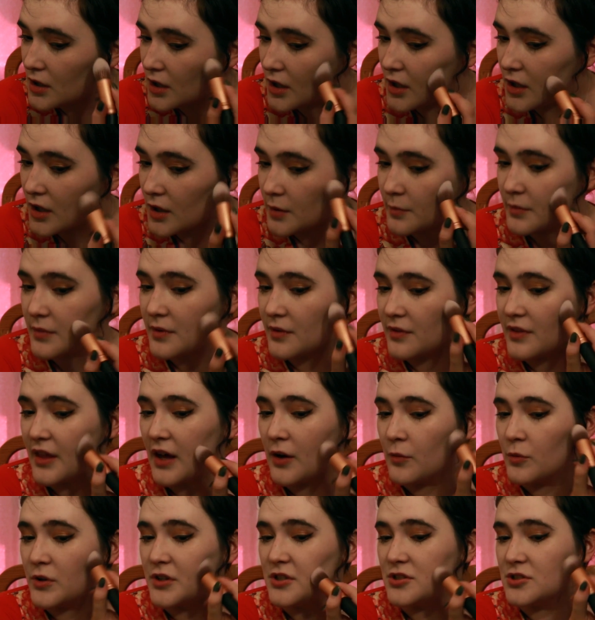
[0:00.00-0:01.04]

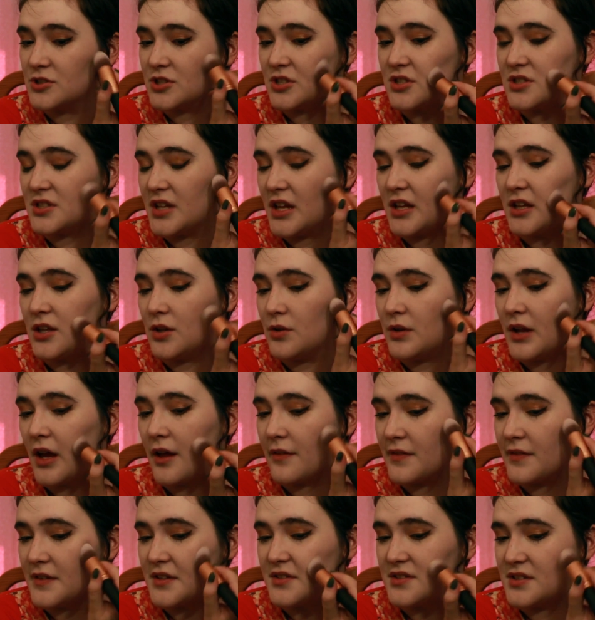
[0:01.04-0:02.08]
that wouldn't just take you
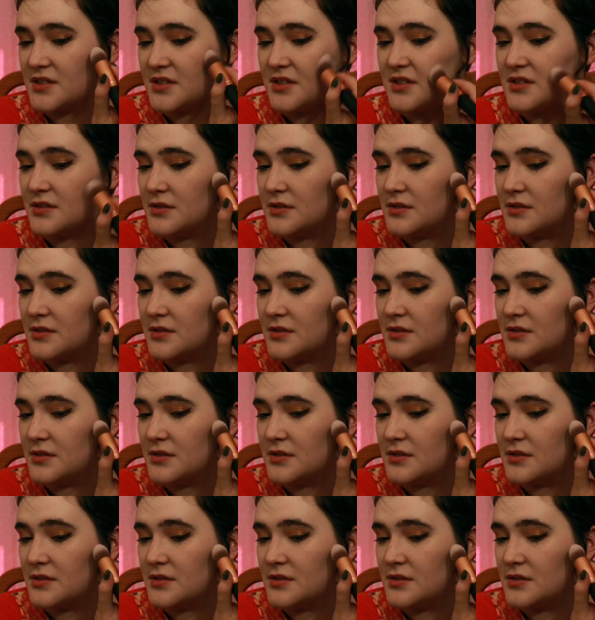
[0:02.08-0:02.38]
down this